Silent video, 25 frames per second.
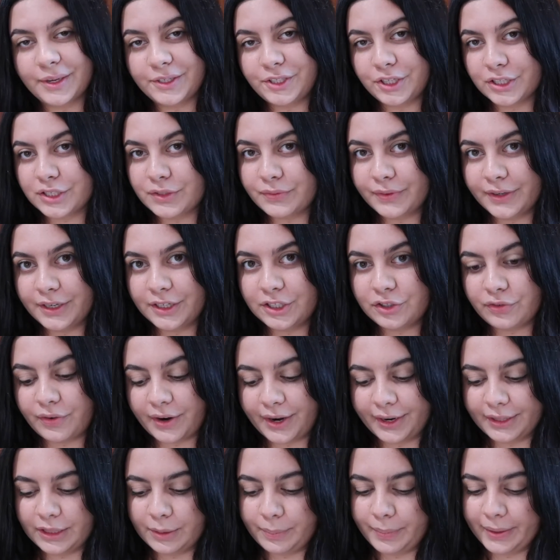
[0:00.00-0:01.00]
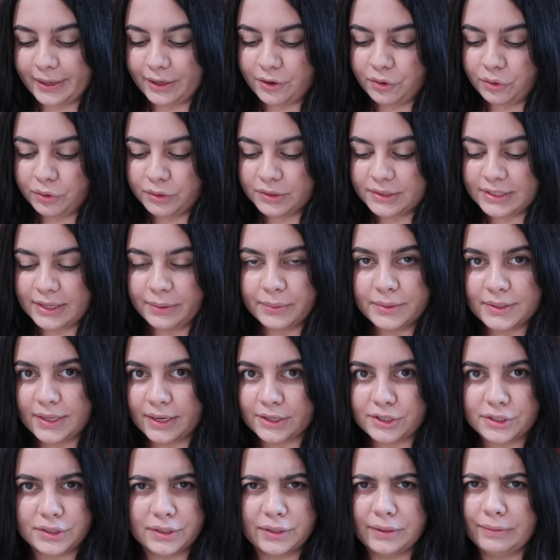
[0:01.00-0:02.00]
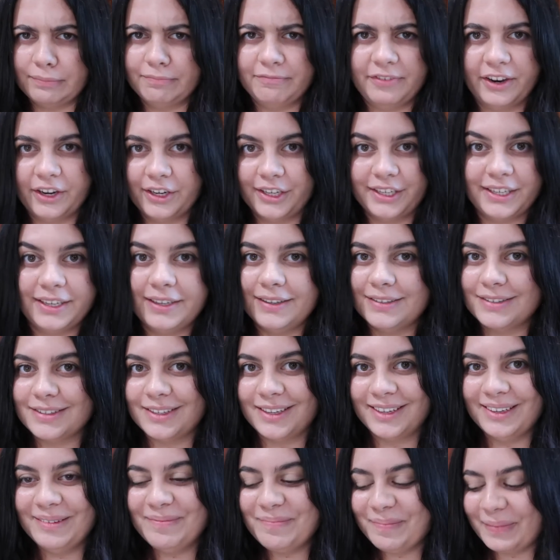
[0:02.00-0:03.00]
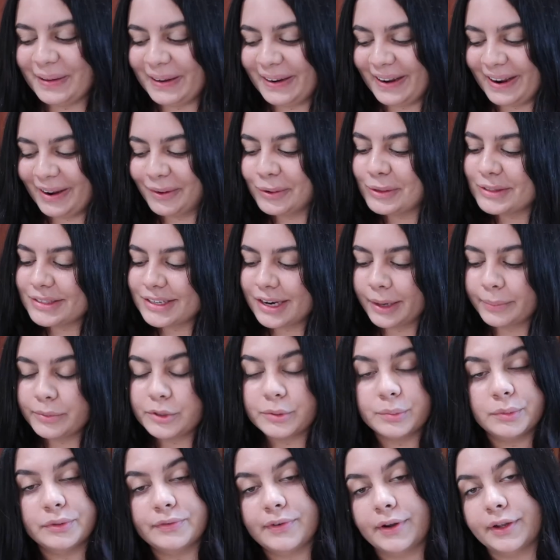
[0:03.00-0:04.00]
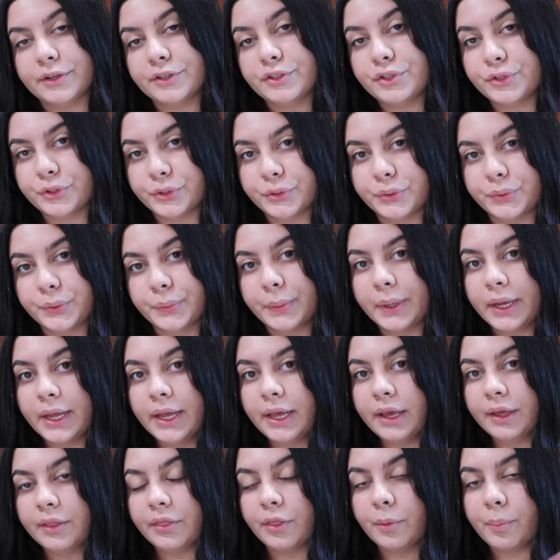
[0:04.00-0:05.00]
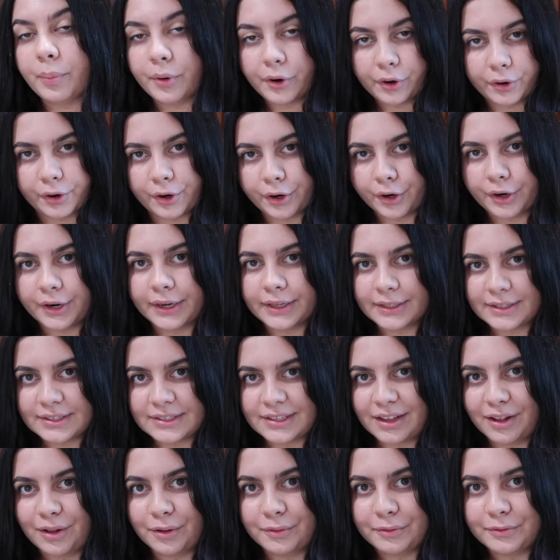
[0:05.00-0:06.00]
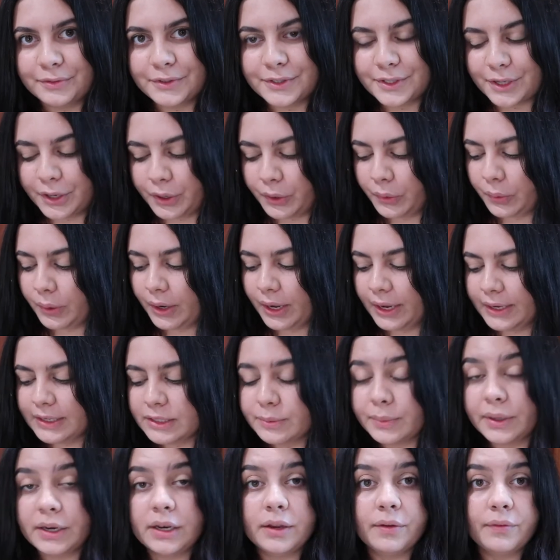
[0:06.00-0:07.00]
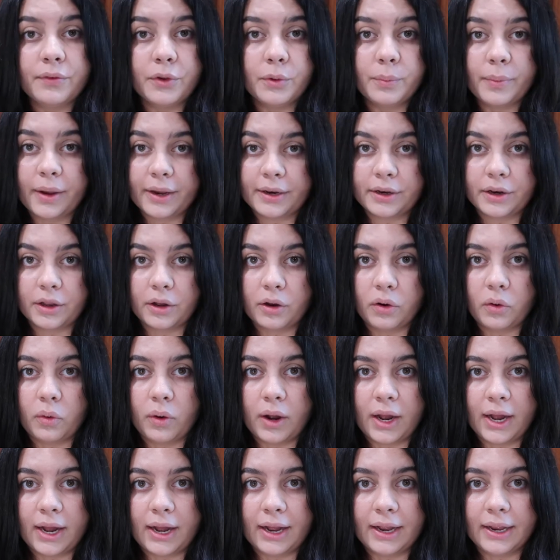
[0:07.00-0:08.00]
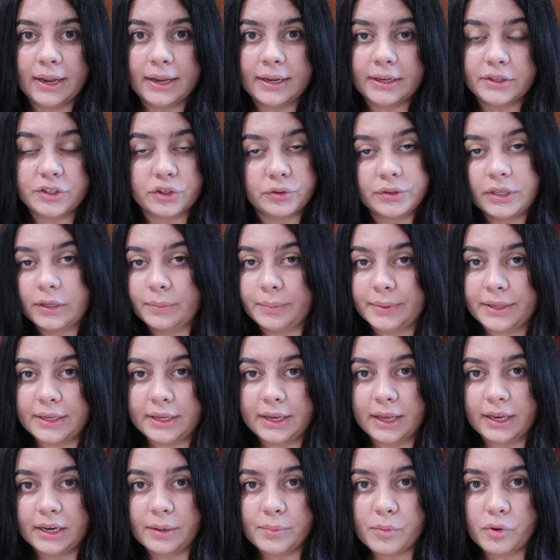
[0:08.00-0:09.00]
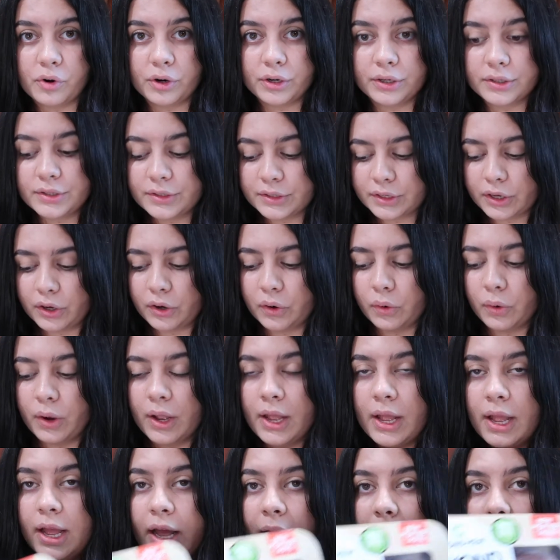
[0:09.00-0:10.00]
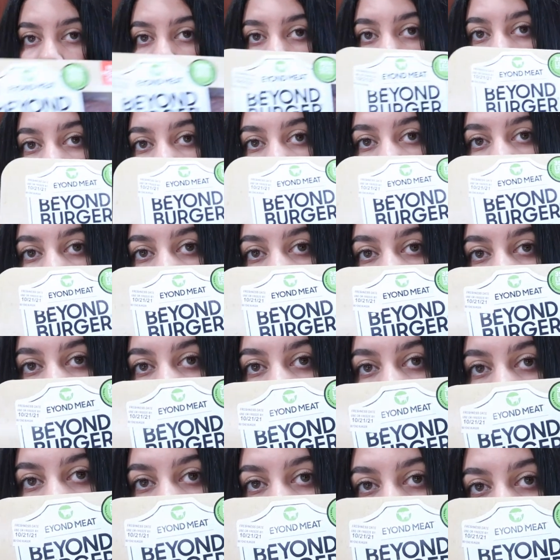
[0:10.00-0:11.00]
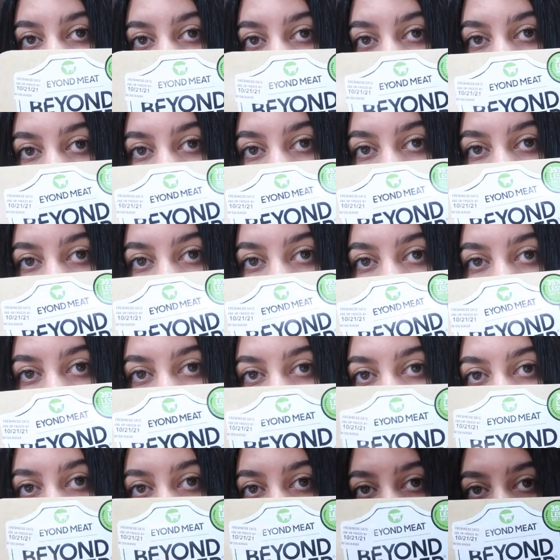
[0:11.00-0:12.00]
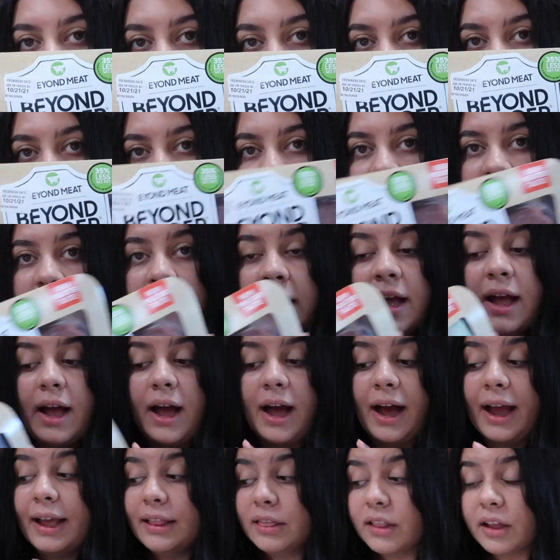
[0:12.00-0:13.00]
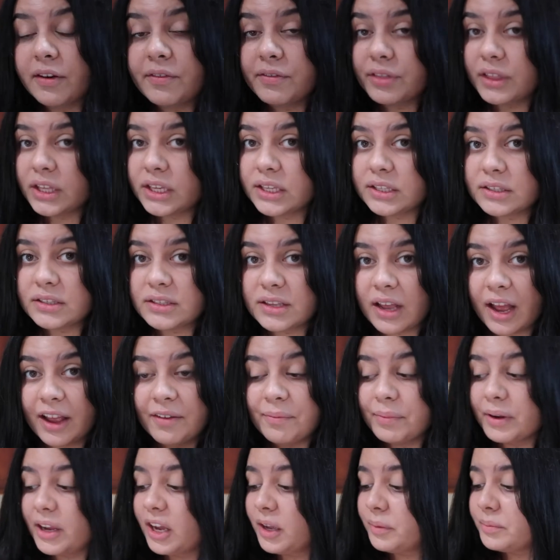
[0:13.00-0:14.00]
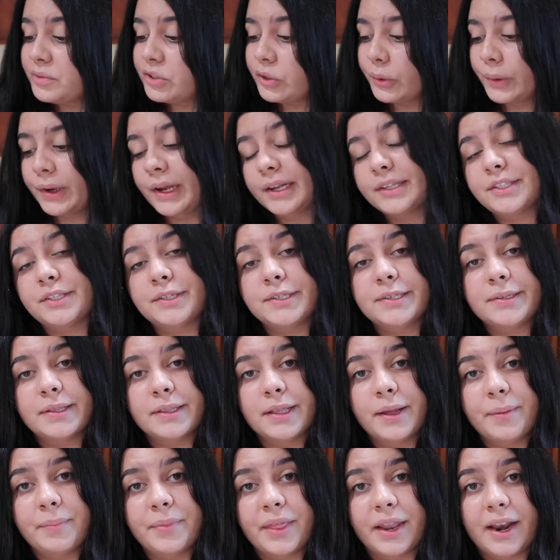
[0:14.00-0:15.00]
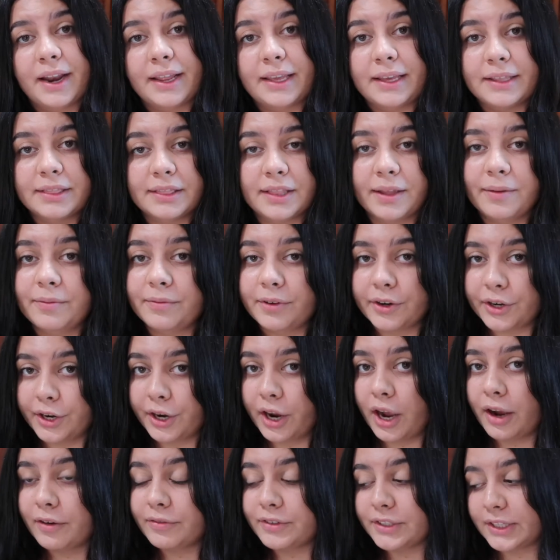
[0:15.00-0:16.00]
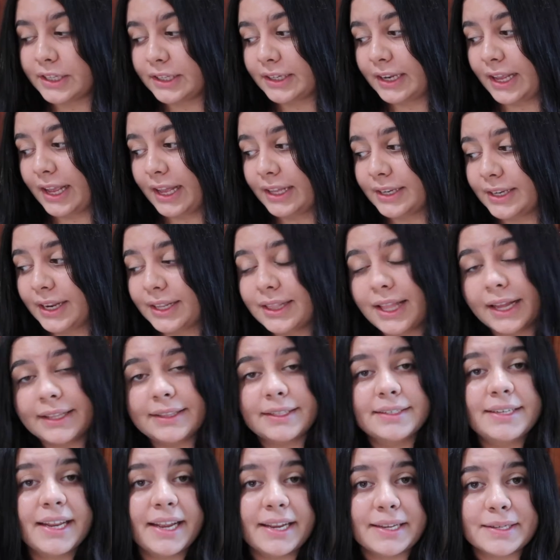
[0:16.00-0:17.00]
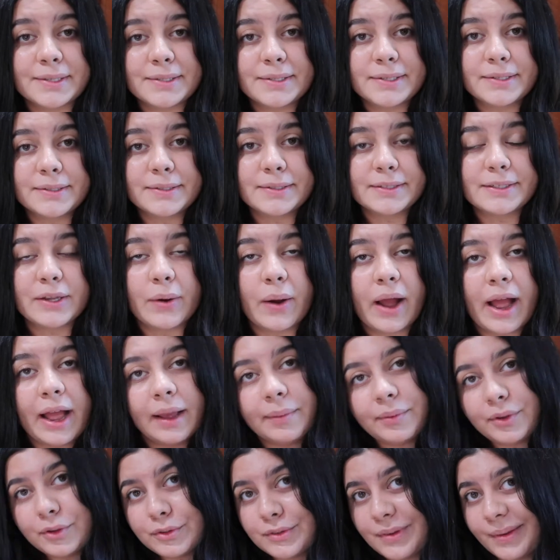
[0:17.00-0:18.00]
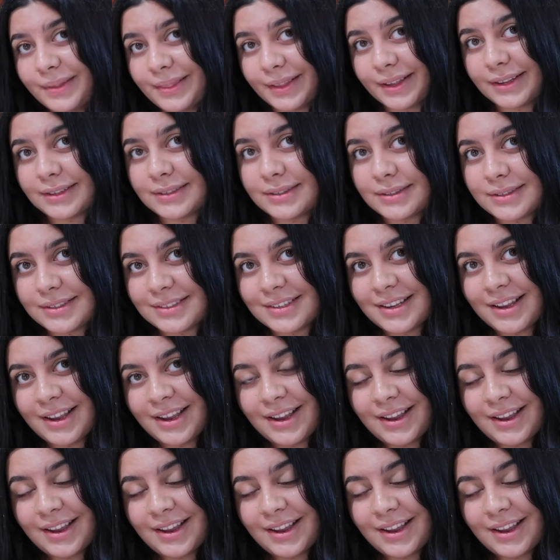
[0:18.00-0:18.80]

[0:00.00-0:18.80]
I just finished frying the pickles. That was actually very easy, but now it's time to move on to the burger itself. So as many of you might know, I don't eat meat anymore. So I'm gonna be using these Beyond Burger Patties. I love these. I've become so accustomed to them that I eat them very often and I like the taste. So I'm using this.